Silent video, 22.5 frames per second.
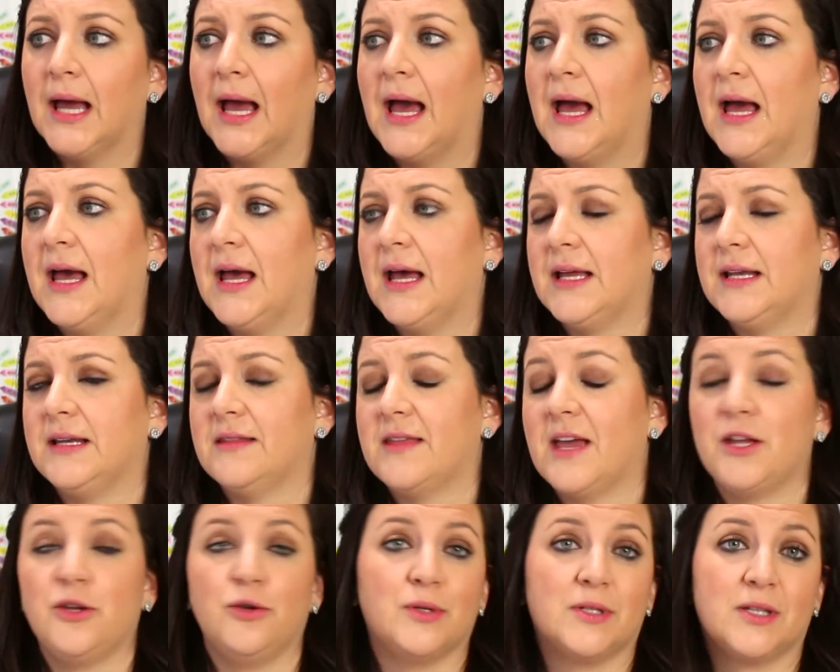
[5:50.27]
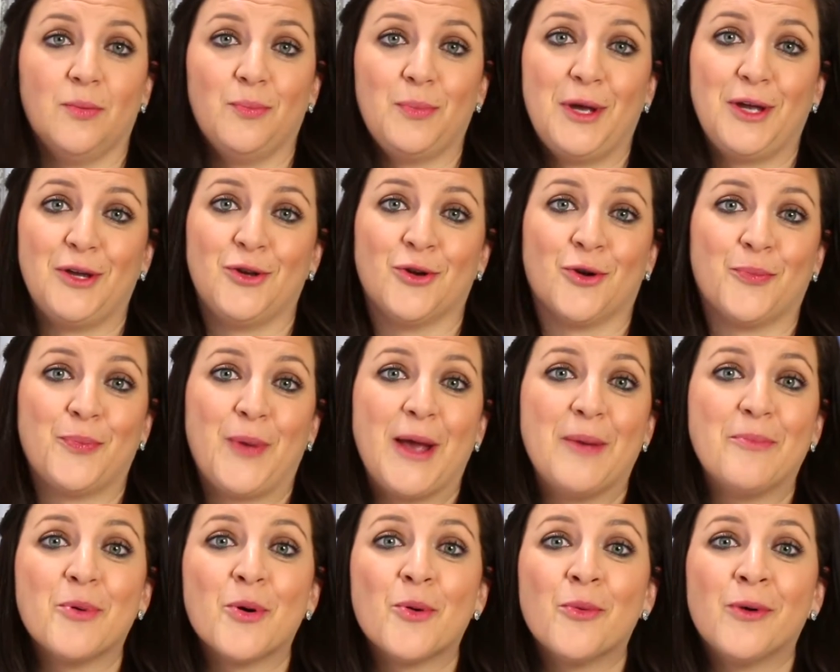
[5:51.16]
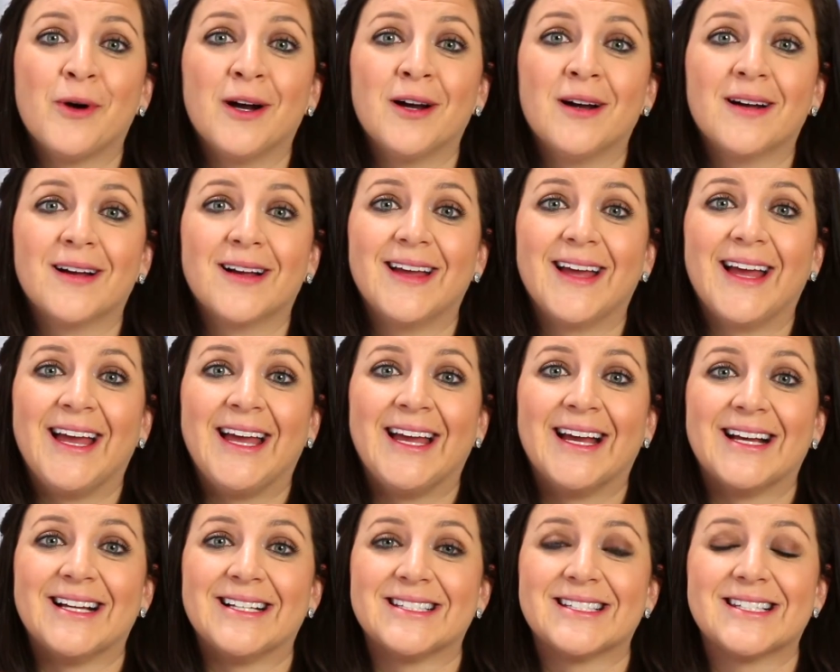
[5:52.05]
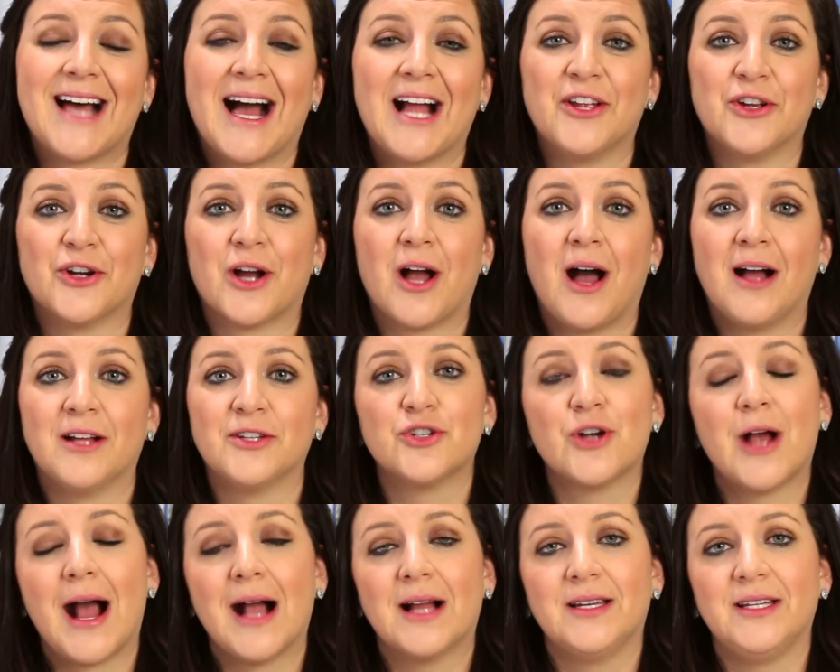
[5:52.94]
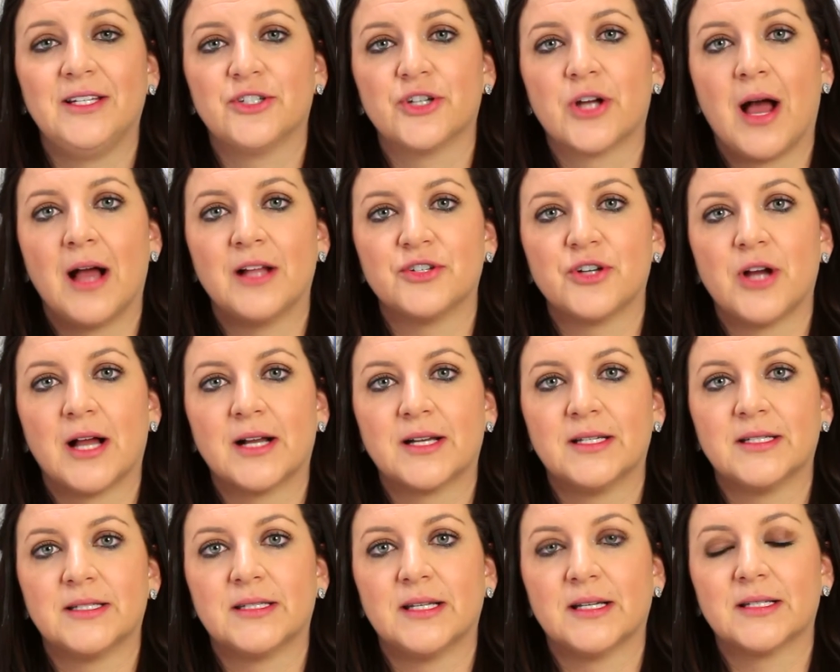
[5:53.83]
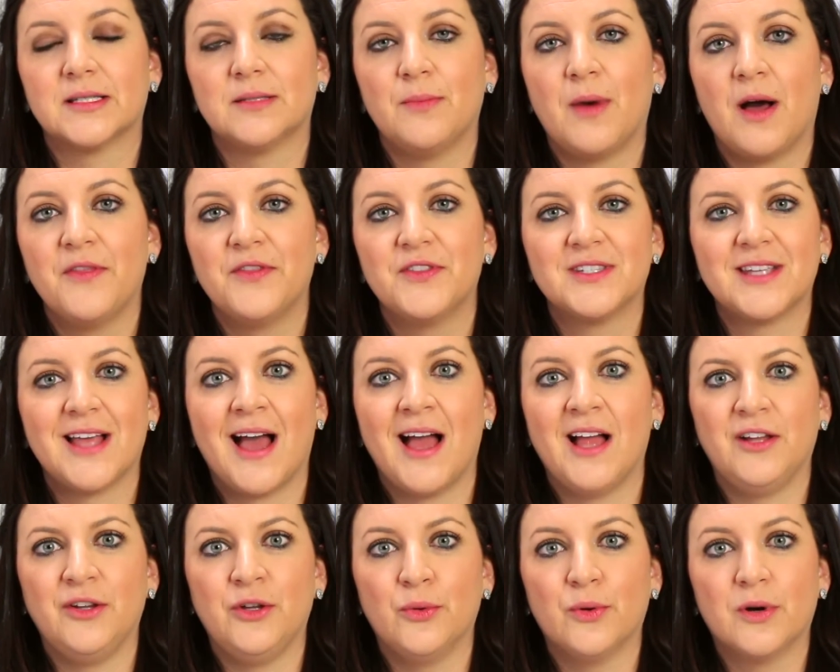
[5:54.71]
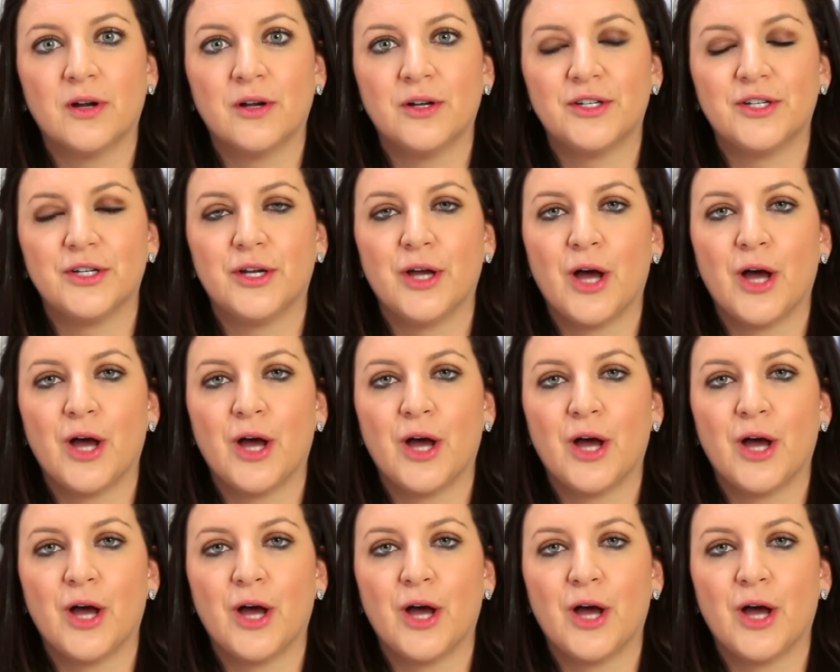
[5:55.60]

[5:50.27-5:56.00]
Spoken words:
And then you submit your paperwork and sign your contract. Each contract is 6 months and you are good to